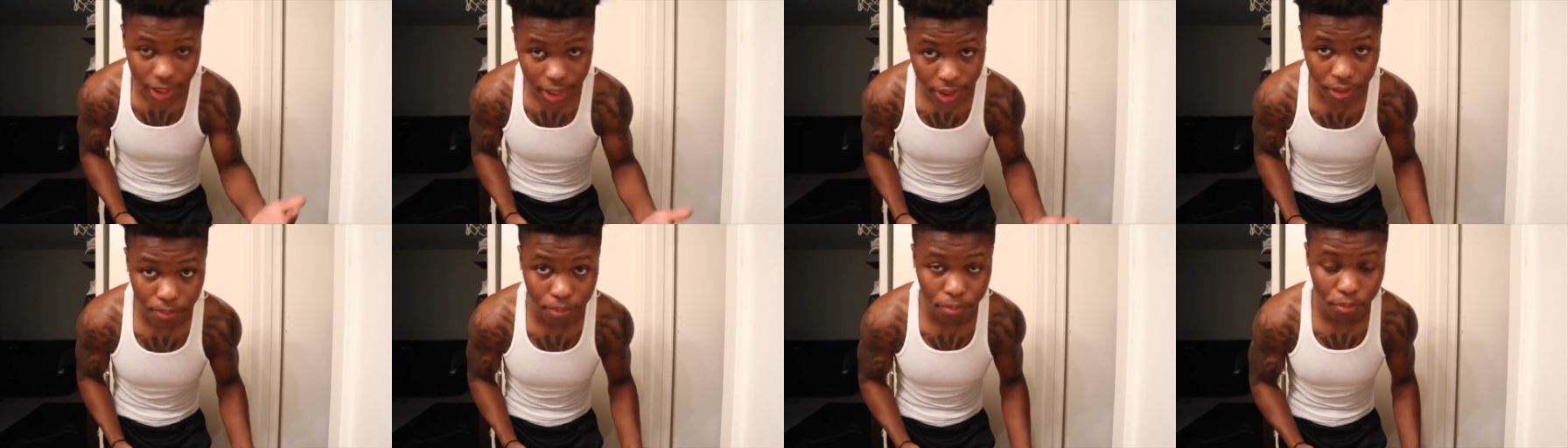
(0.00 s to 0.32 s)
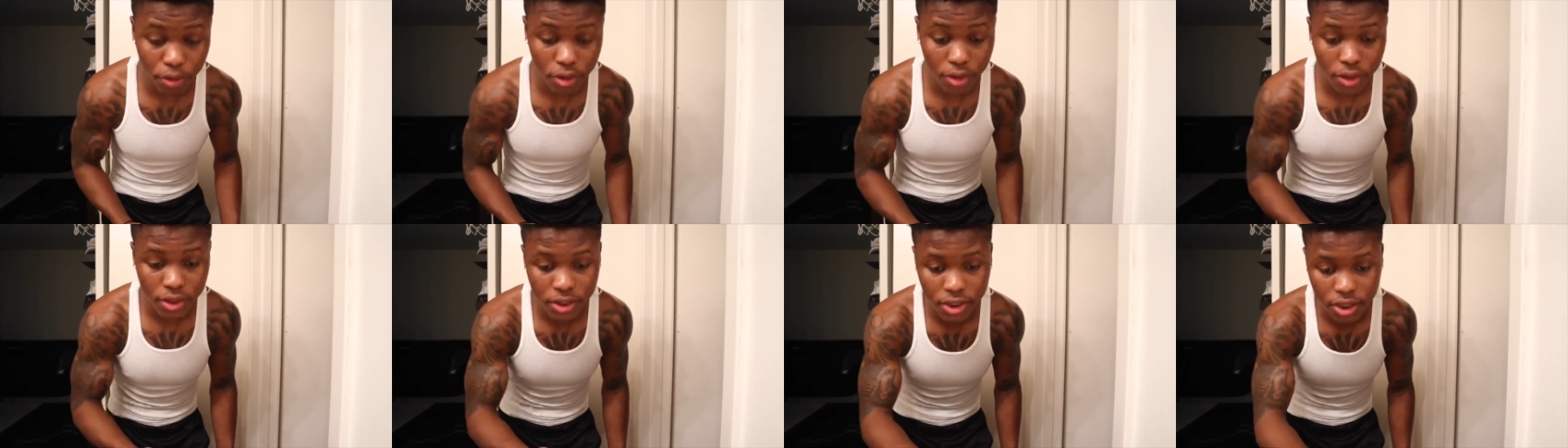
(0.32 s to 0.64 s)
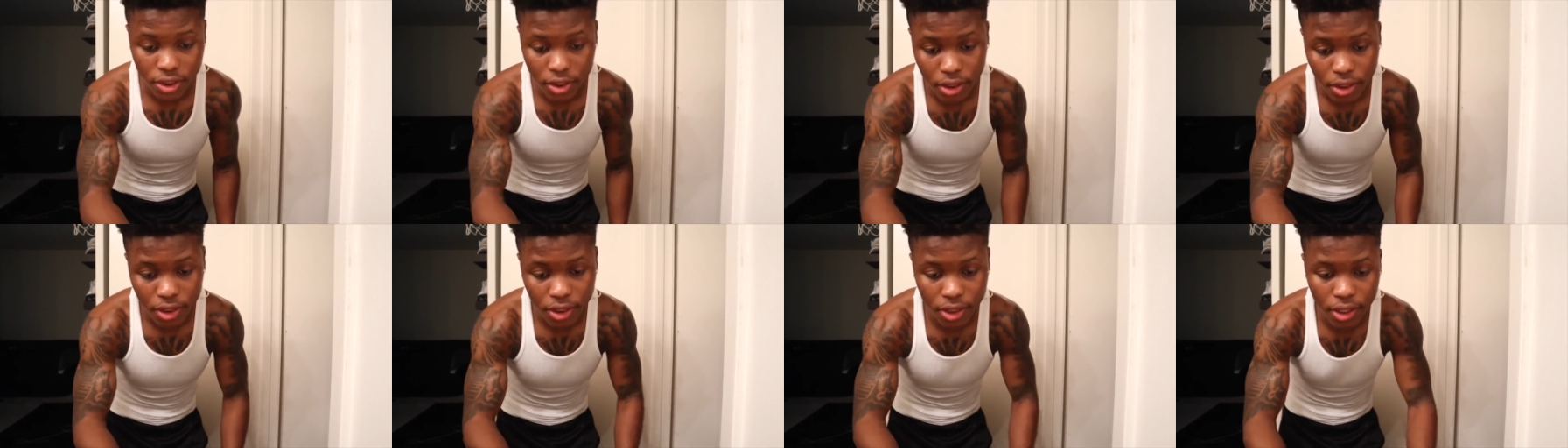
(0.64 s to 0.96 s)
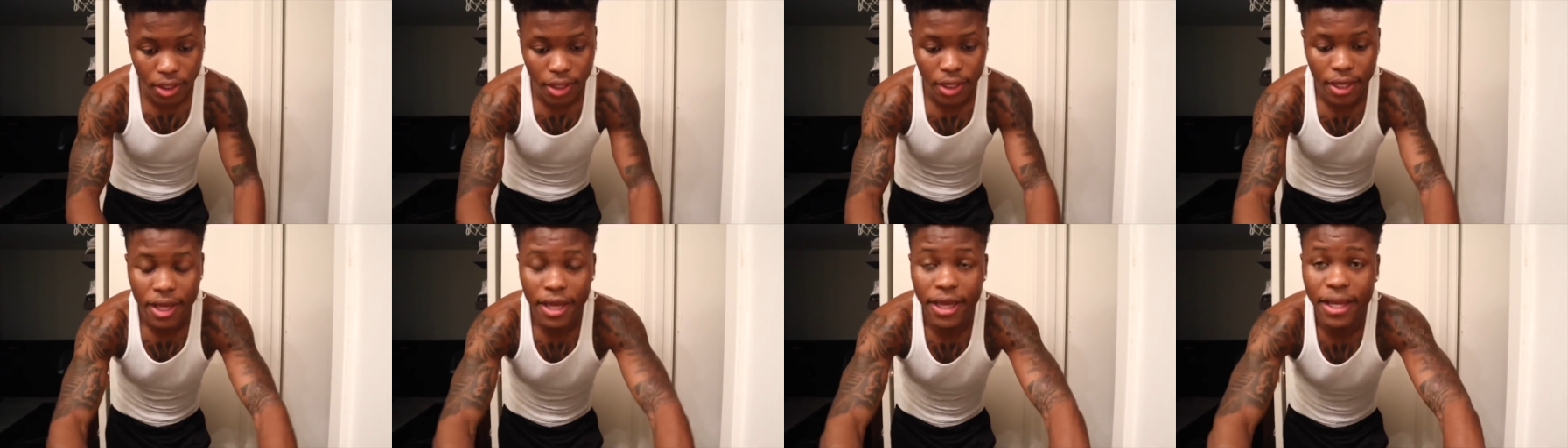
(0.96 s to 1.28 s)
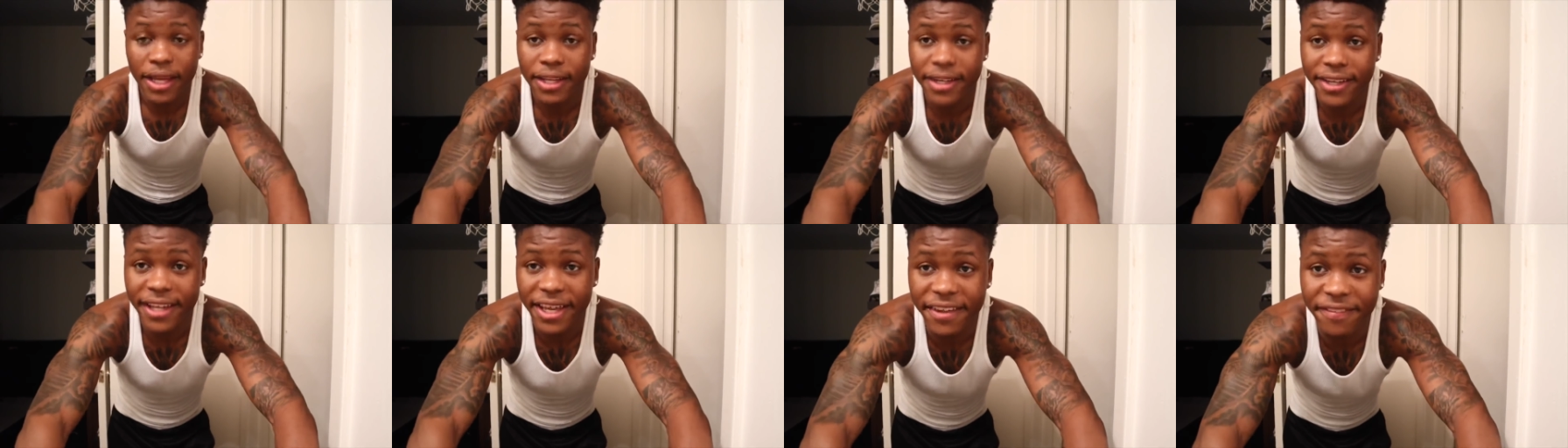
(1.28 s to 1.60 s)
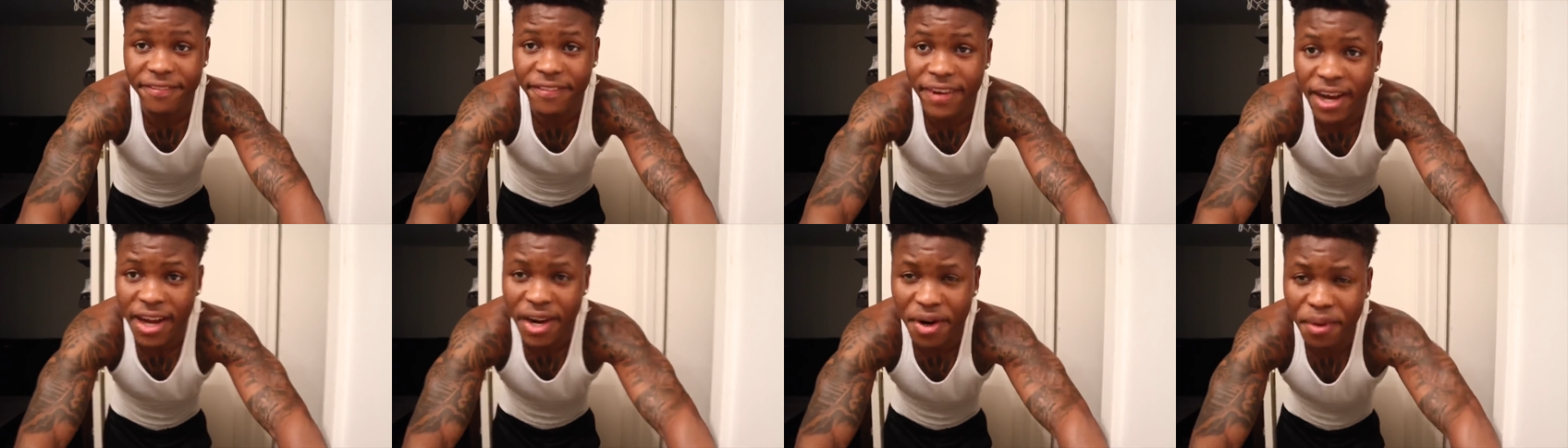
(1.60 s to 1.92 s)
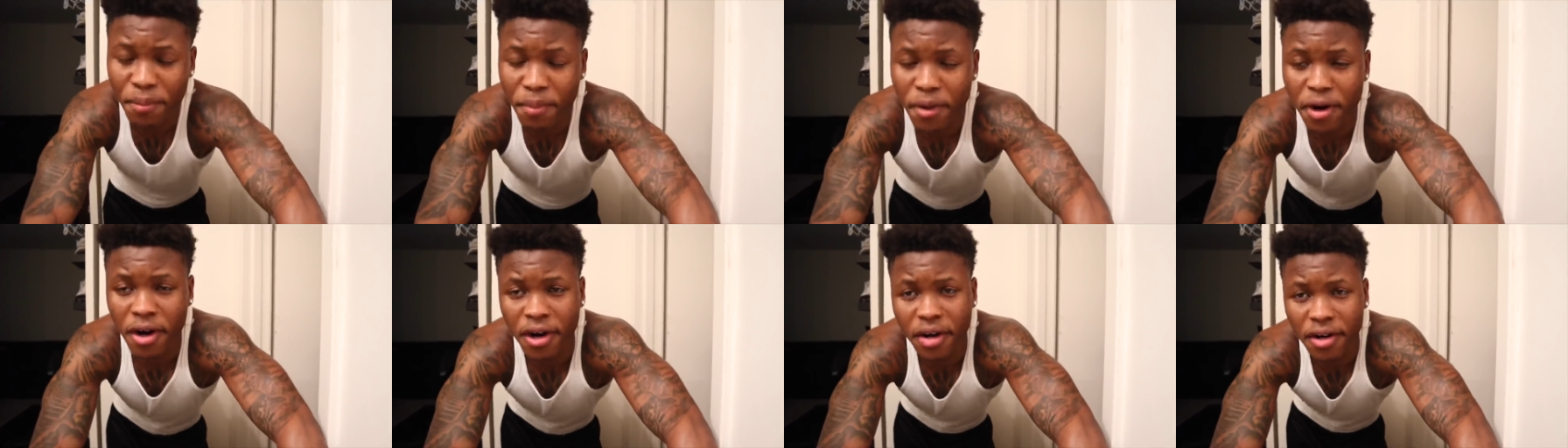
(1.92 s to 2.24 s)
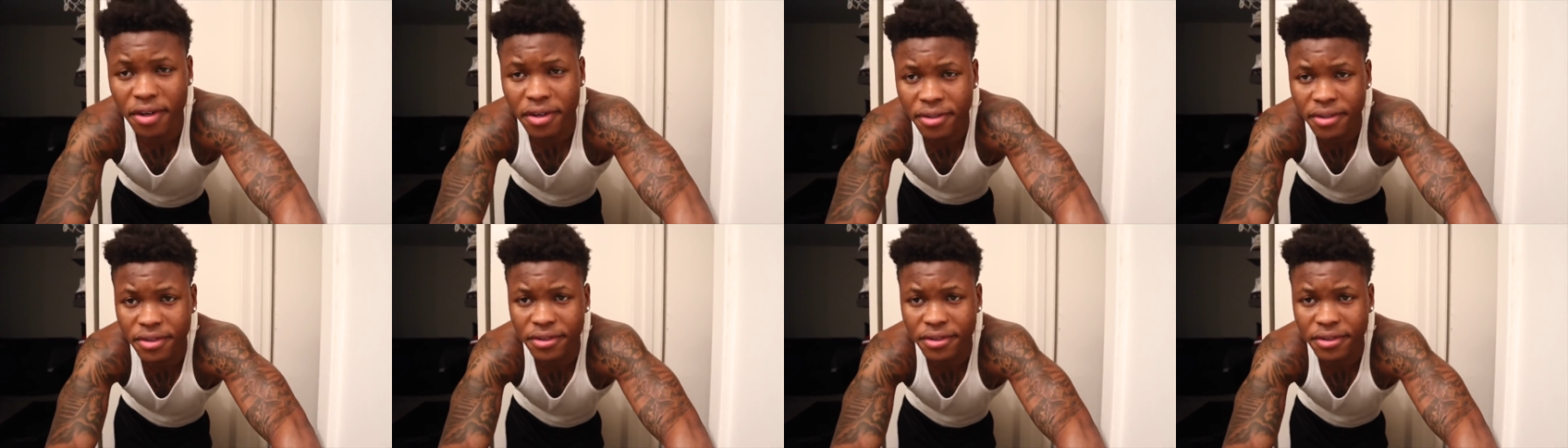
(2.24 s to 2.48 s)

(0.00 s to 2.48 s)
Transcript: in the books. Day five tomorrow.